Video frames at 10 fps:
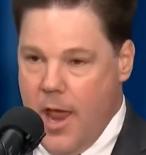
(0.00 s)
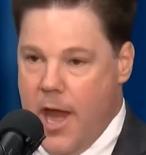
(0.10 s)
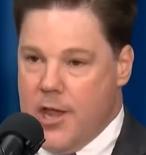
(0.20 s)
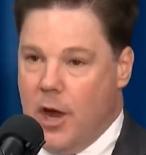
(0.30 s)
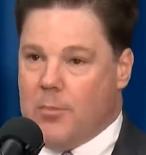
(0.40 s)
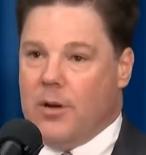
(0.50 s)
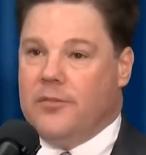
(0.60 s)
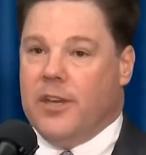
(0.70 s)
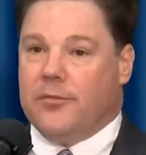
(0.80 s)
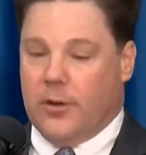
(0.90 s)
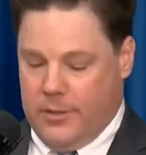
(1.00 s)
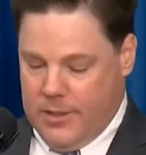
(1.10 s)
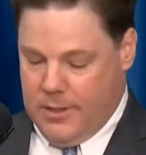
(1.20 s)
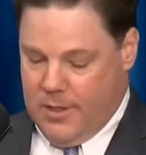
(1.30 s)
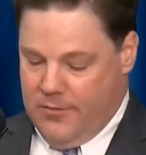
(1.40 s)
A number of different
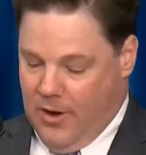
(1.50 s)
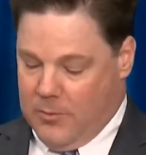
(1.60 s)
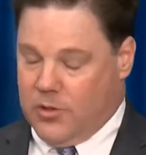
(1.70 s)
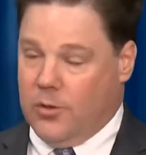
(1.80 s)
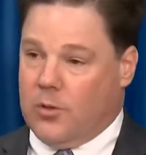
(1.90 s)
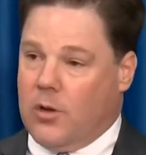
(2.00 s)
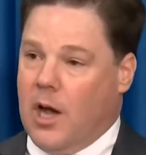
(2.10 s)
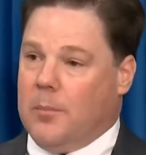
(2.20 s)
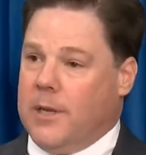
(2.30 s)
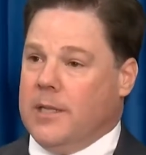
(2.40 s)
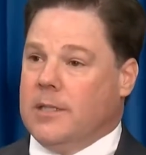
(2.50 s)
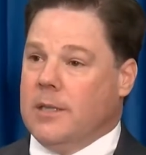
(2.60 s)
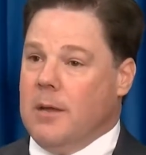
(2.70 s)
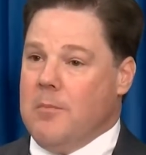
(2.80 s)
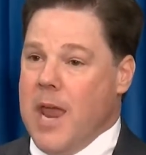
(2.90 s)
pharmaceutical companies
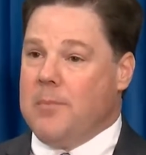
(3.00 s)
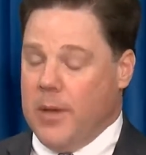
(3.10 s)
make